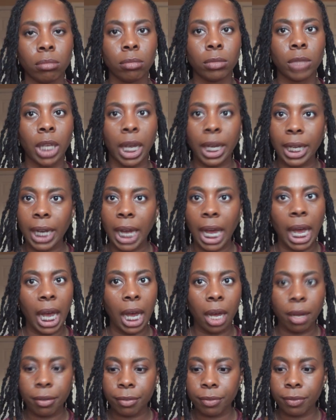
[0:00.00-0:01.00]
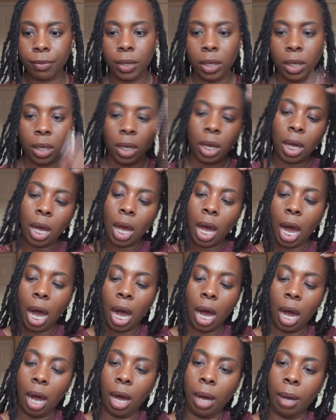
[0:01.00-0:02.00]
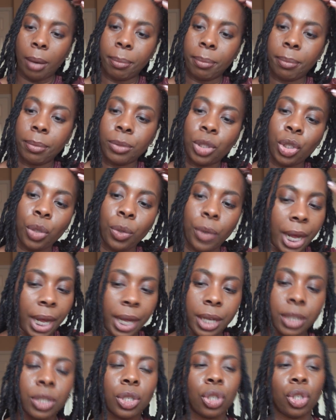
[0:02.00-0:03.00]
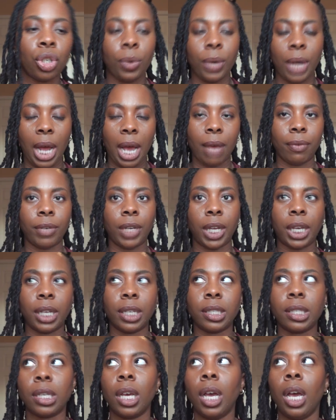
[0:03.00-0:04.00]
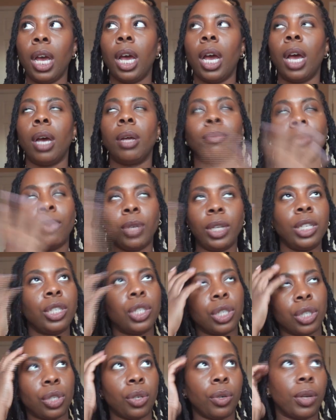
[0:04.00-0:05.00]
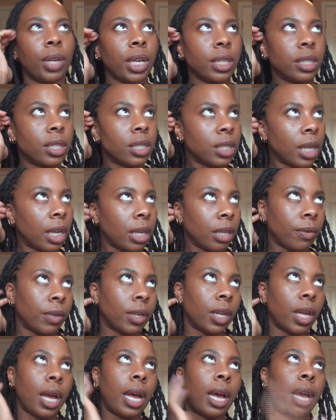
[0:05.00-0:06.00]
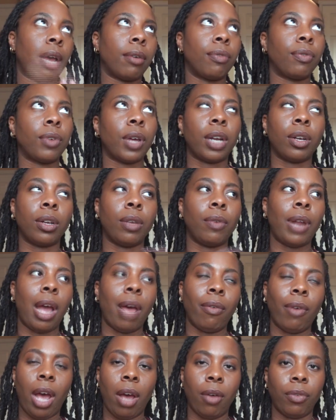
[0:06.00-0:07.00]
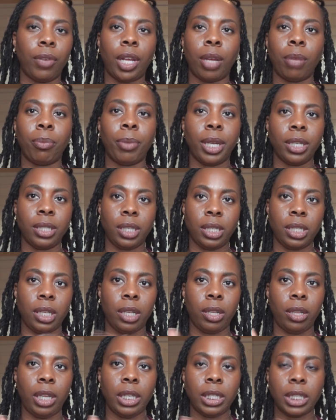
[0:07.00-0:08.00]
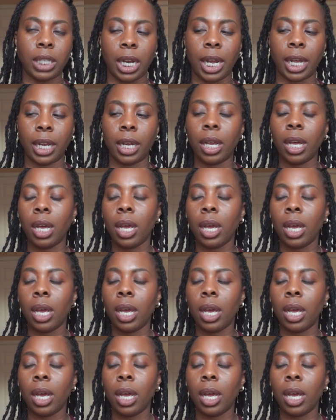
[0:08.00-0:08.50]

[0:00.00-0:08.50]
day and a half, 2 days, 2.5 days, really just 2 days. It's not even a half. I don't even have a half a day because it's literally tonight.